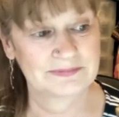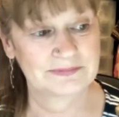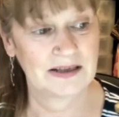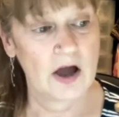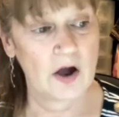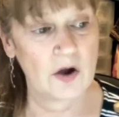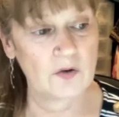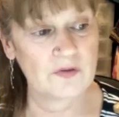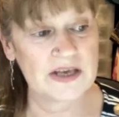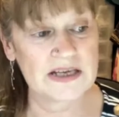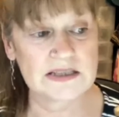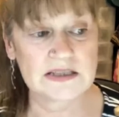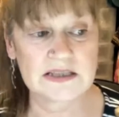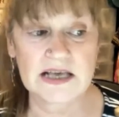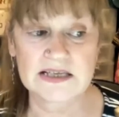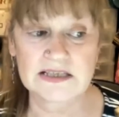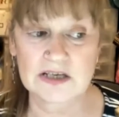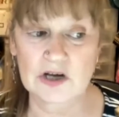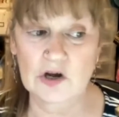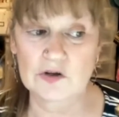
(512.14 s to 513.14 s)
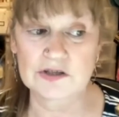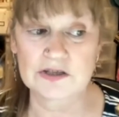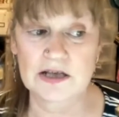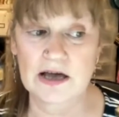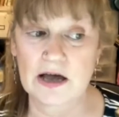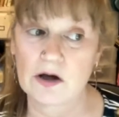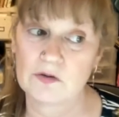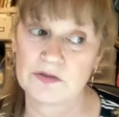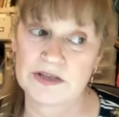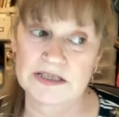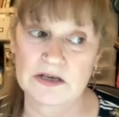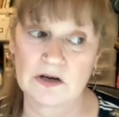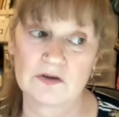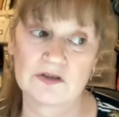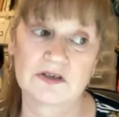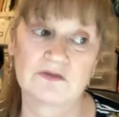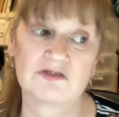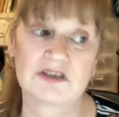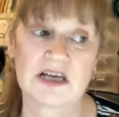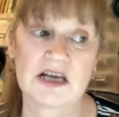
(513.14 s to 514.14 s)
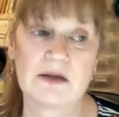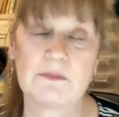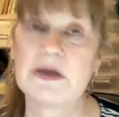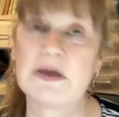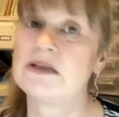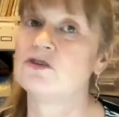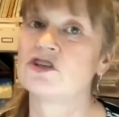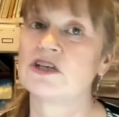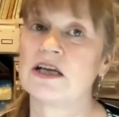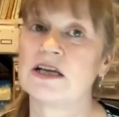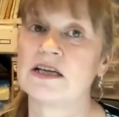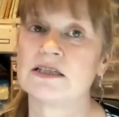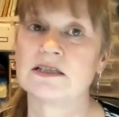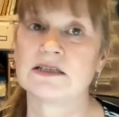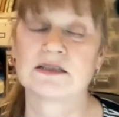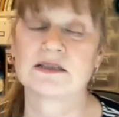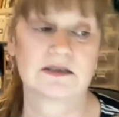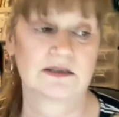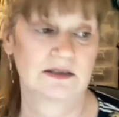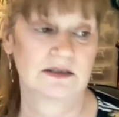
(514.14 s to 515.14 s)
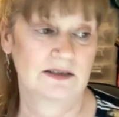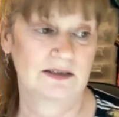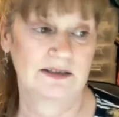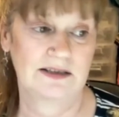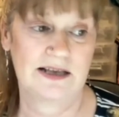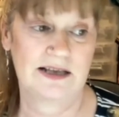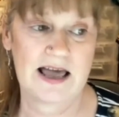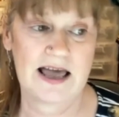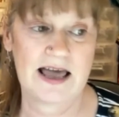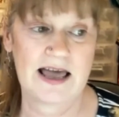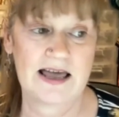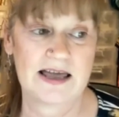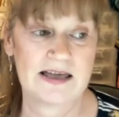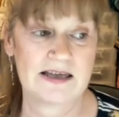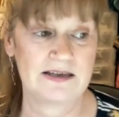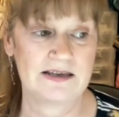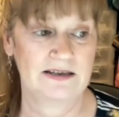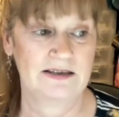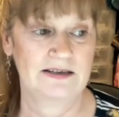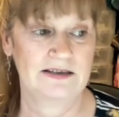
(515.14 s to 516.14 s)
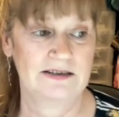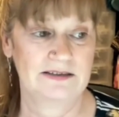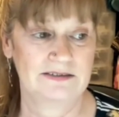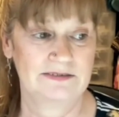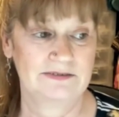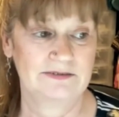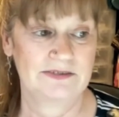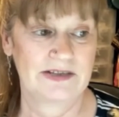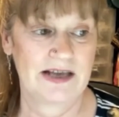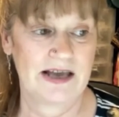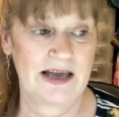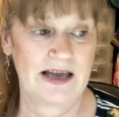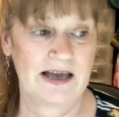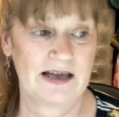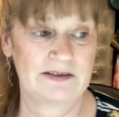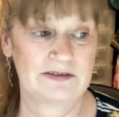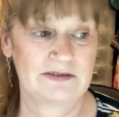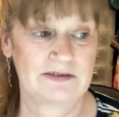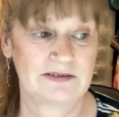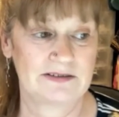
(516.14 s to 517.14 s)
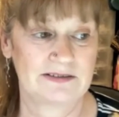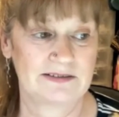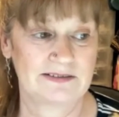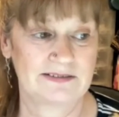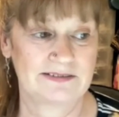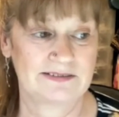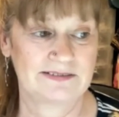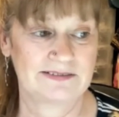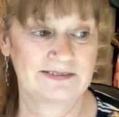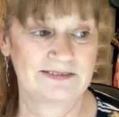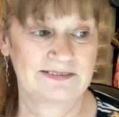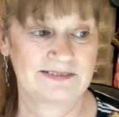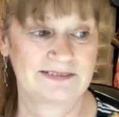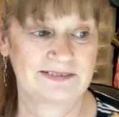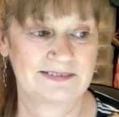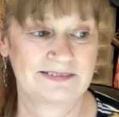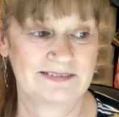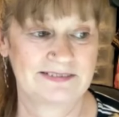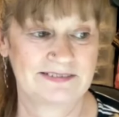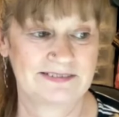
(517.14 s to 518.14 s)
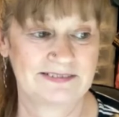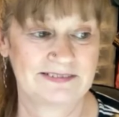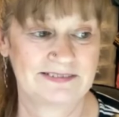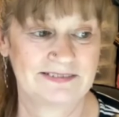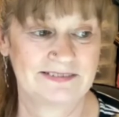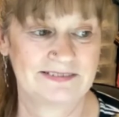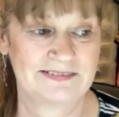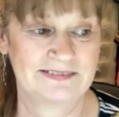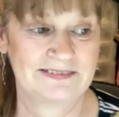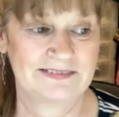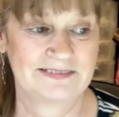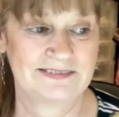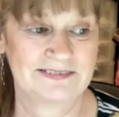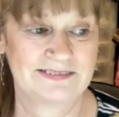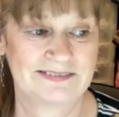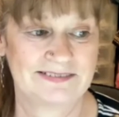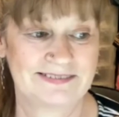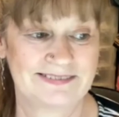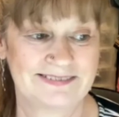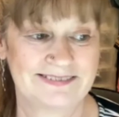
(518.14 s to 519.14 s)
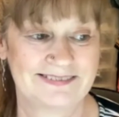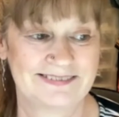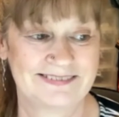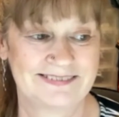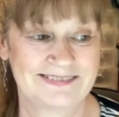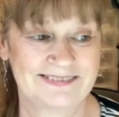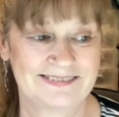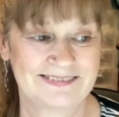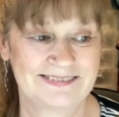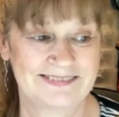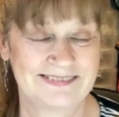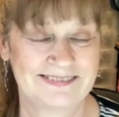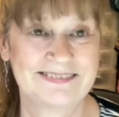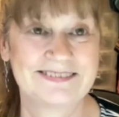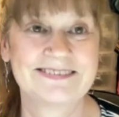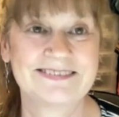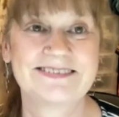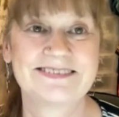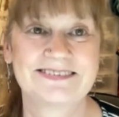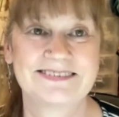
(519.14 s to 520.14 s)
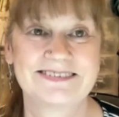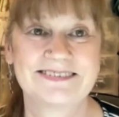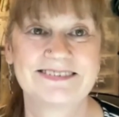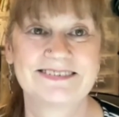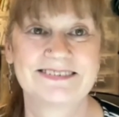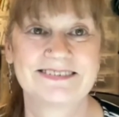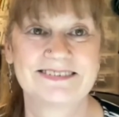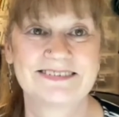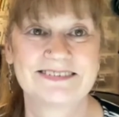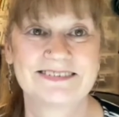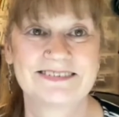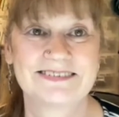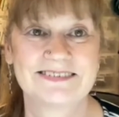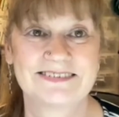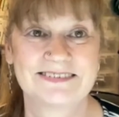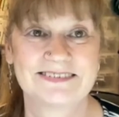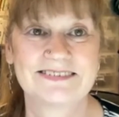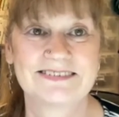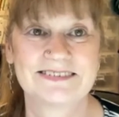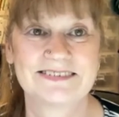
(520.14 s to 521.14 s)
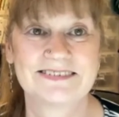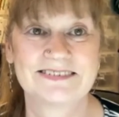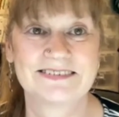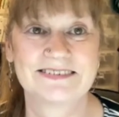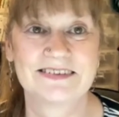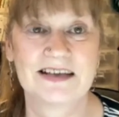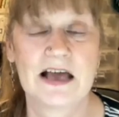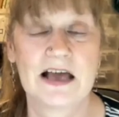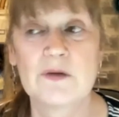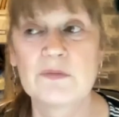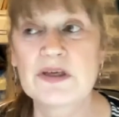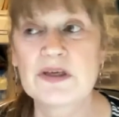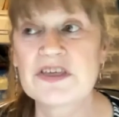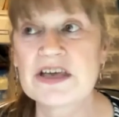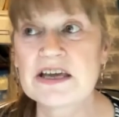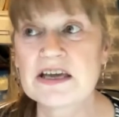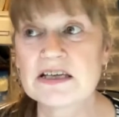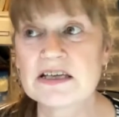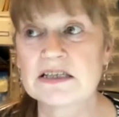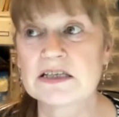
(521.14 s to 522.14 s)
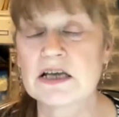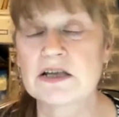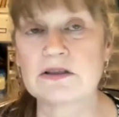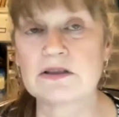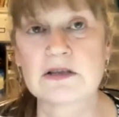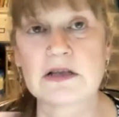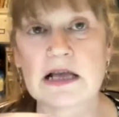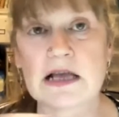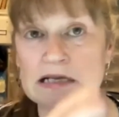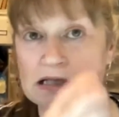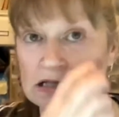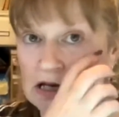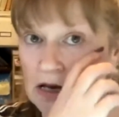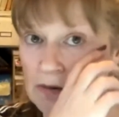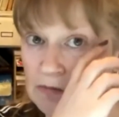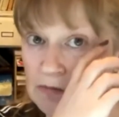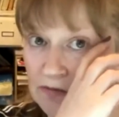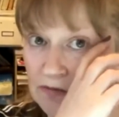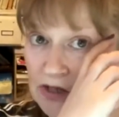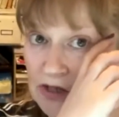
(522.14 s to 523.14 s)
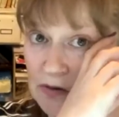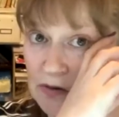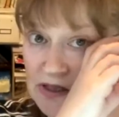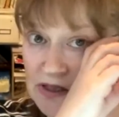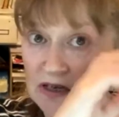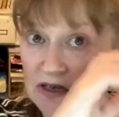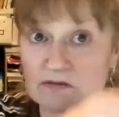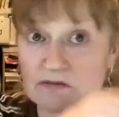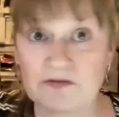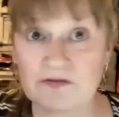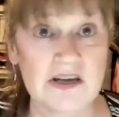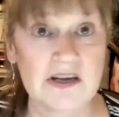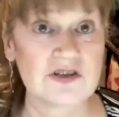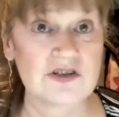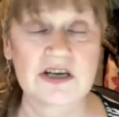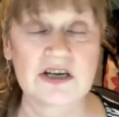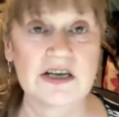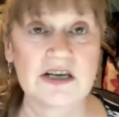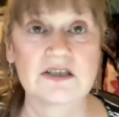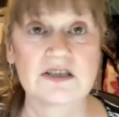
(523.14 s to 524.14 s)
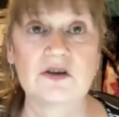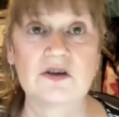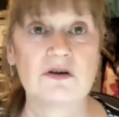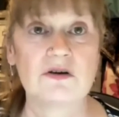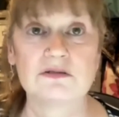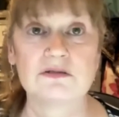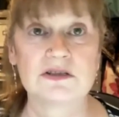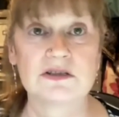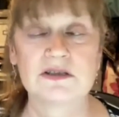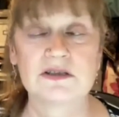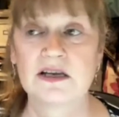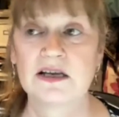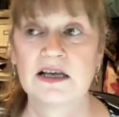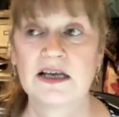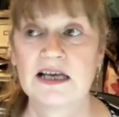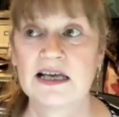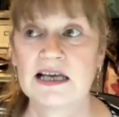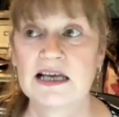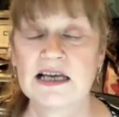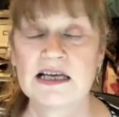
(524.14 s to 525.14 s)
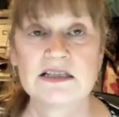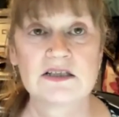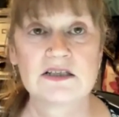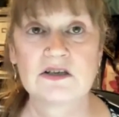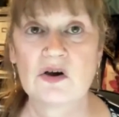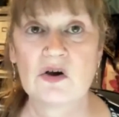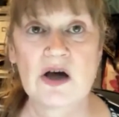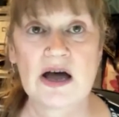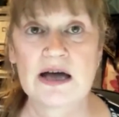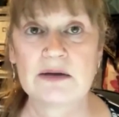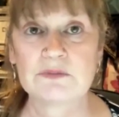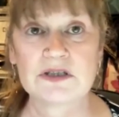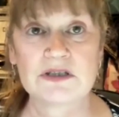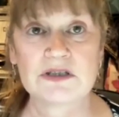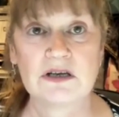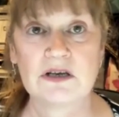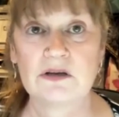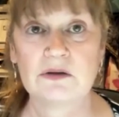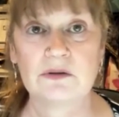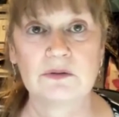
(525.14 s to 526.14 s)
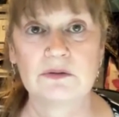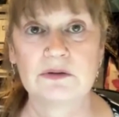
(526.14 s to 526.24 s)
Oh, there's lots of team inches. I probably out on my own, I know, but it's just me. No. The thing is, in terms of doing the conversion, it's not absolute.